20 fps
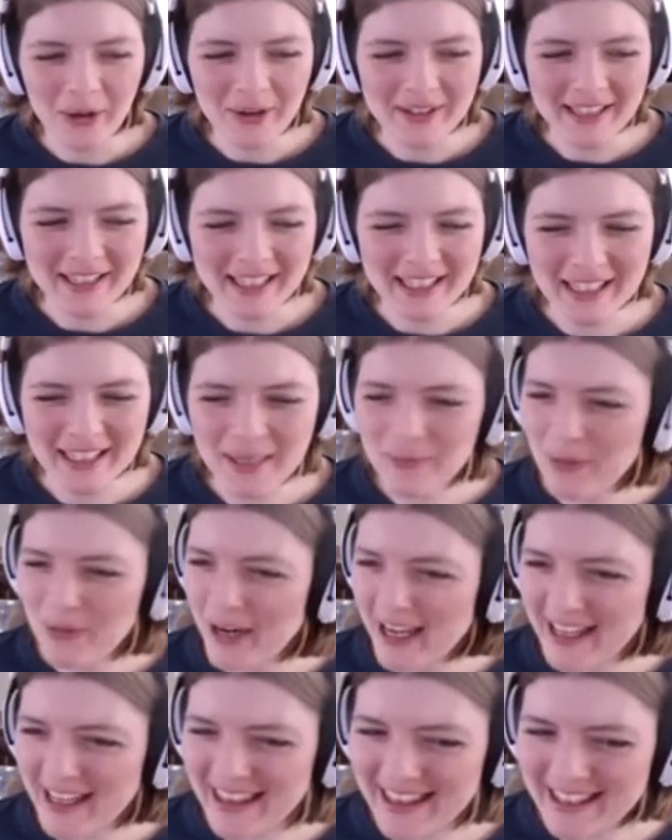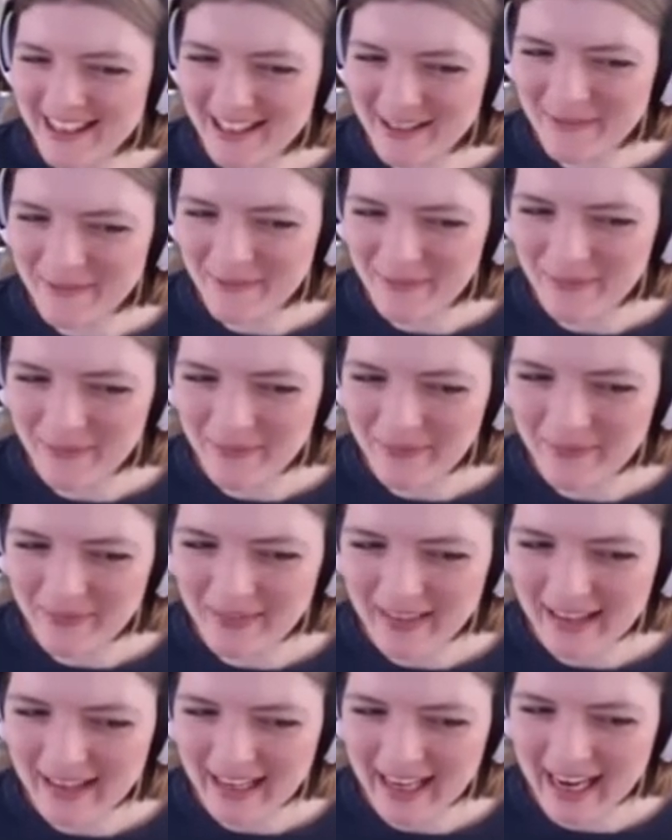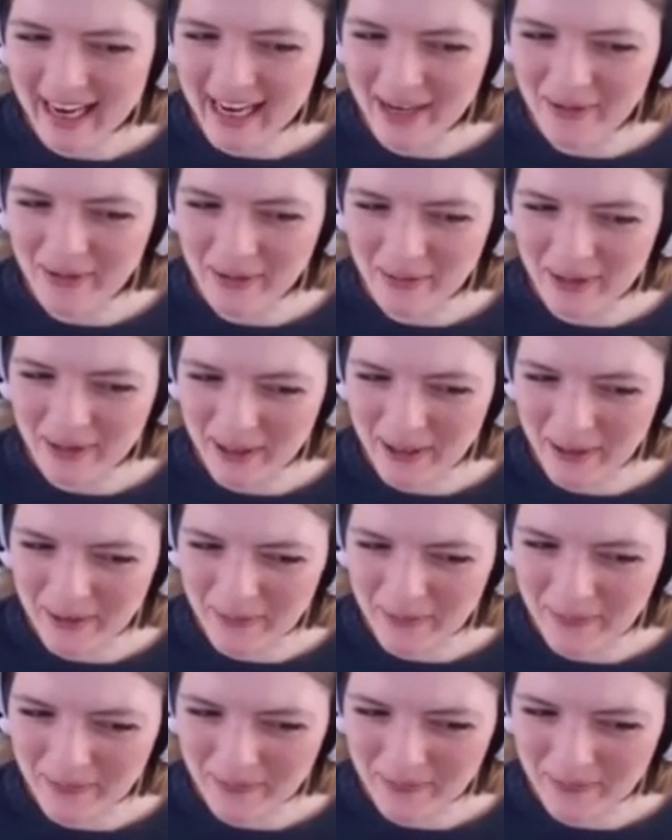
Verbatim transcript: Take a deep breath. I know what I'm gonna do.